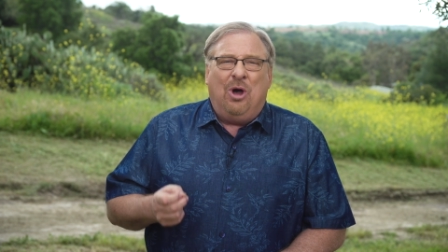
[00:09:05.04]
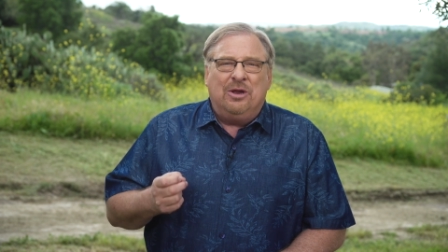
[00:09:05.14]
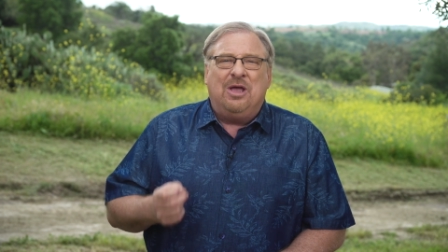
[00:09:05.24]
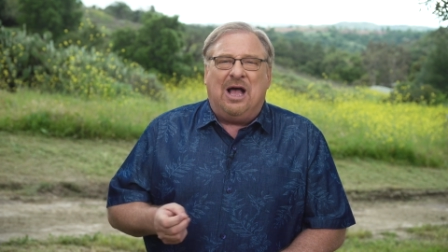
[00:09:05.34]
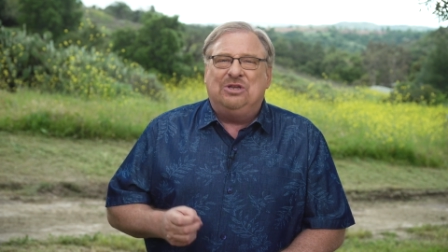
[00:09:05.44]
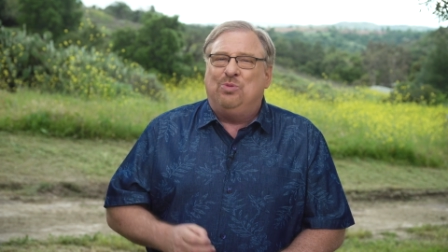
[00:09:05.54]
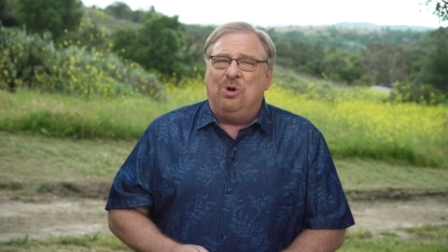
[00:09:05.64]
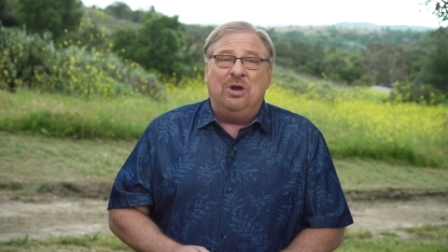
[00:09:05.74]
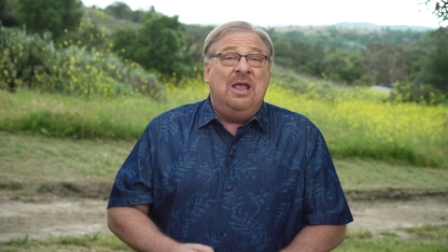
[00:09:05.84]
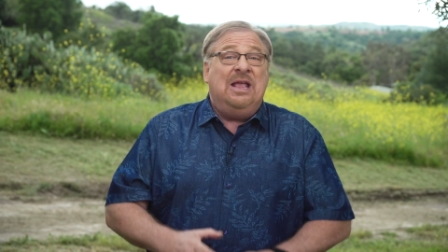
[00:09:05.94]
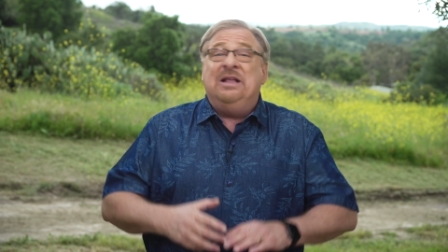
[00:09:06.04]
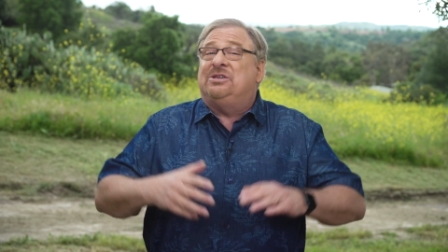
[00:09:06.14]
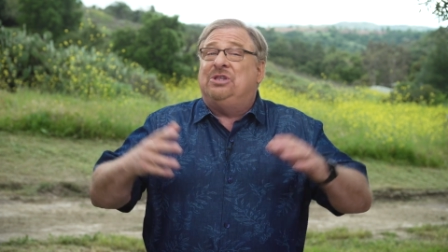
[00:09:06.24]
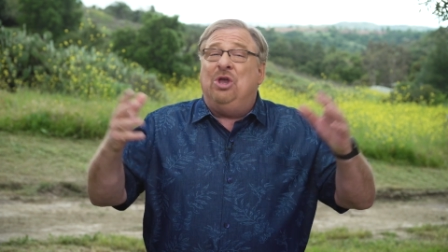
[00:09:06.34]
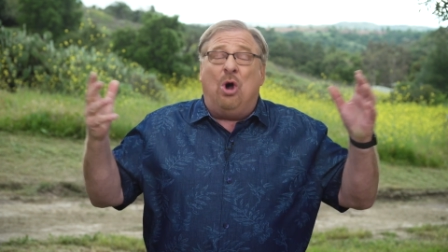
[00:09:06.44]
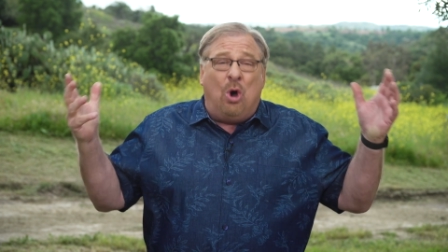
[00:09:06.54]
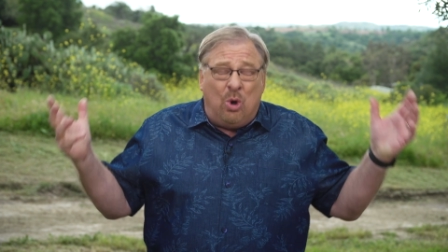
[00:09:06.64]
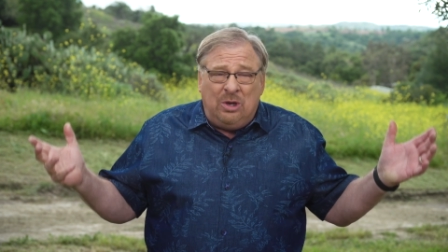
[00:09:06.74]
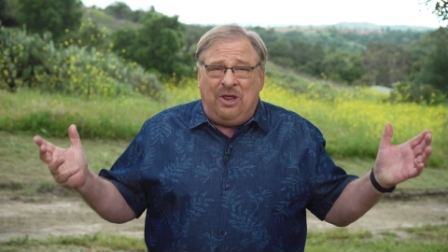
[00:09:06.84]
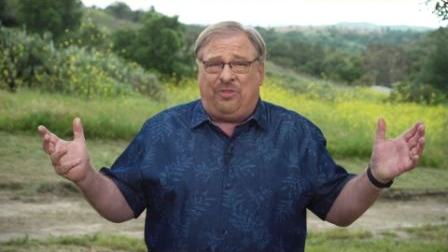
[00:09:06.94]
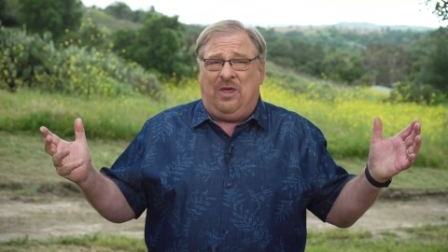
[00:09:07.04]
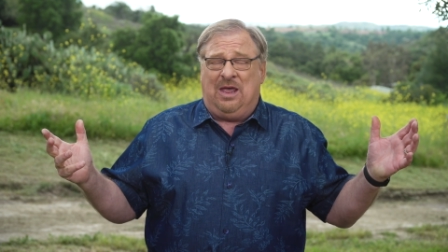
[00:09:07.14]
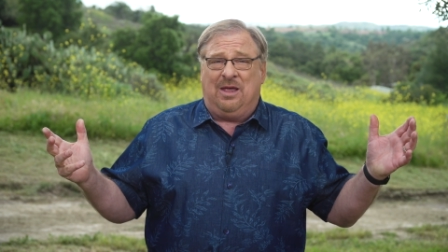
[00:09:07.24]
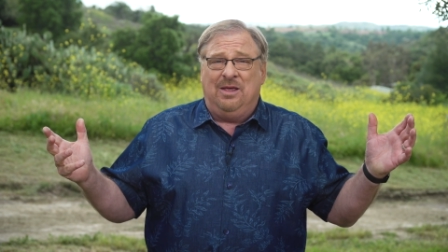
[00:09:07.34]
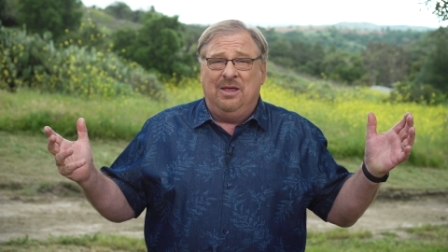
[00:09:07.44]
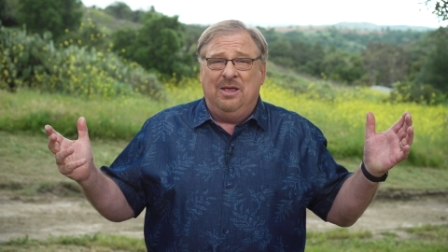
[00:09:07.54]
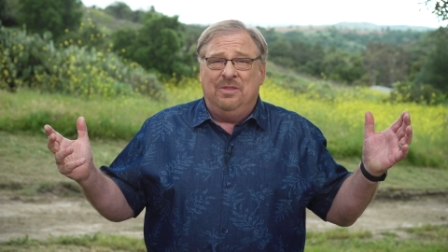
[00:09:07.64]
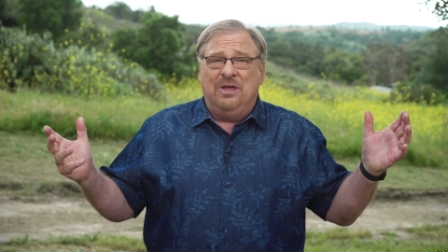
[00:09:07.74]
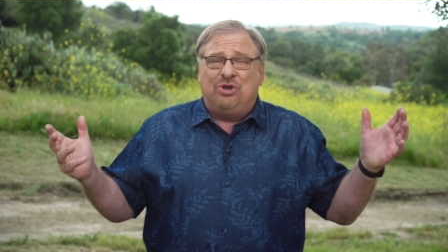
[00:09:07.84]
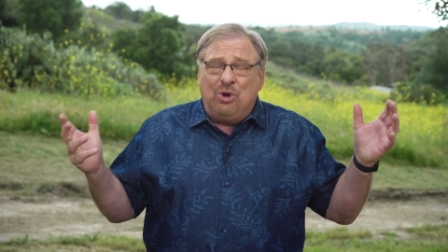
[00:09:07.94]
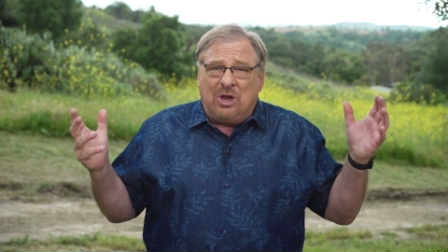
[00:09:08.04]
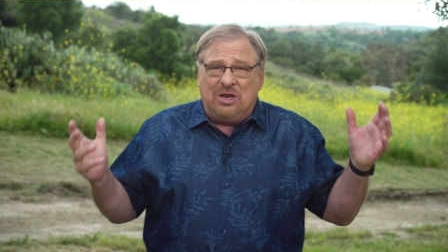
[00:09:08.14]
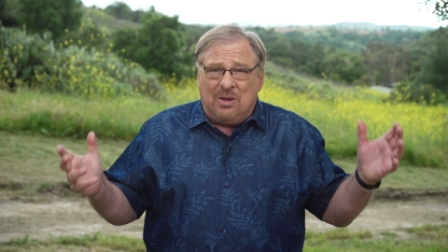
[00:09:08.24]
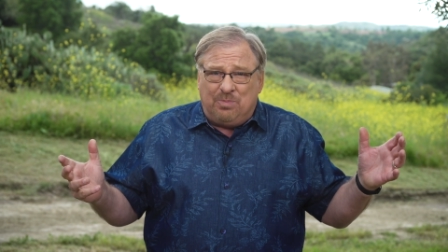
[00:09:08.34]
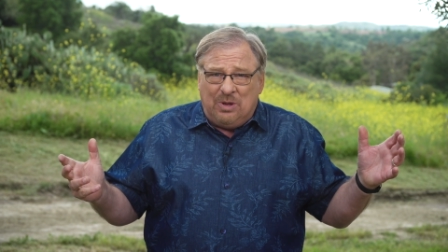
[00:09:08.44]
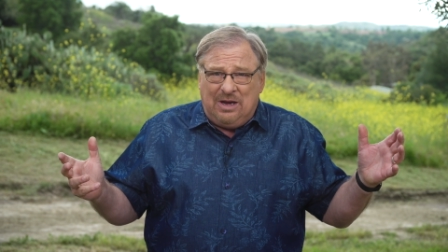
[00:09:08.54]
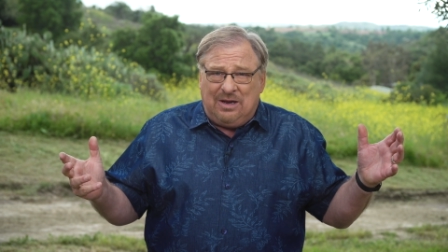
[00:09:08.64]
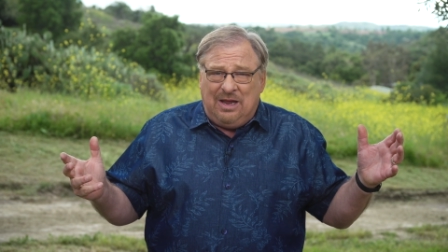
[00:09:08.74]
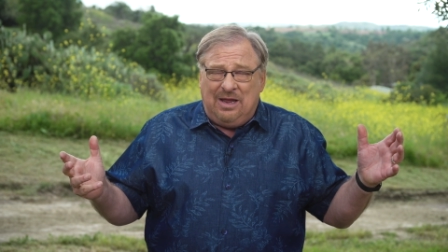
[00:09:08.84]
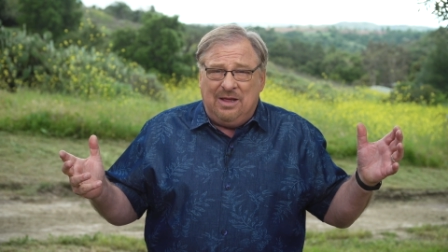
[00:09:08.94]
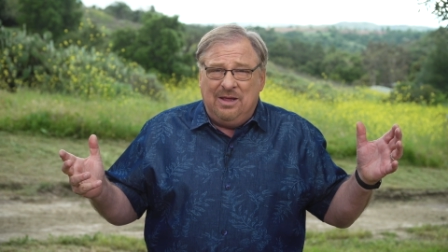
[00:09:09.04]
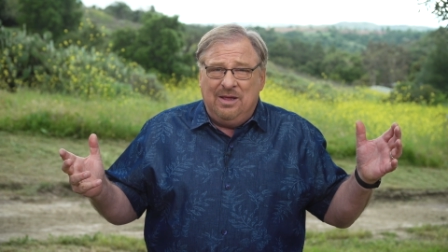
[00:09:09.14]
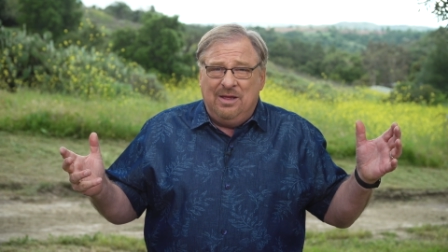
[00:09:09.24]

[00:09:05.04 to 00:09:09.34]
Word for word: on God's word. It's the only thing that you can completely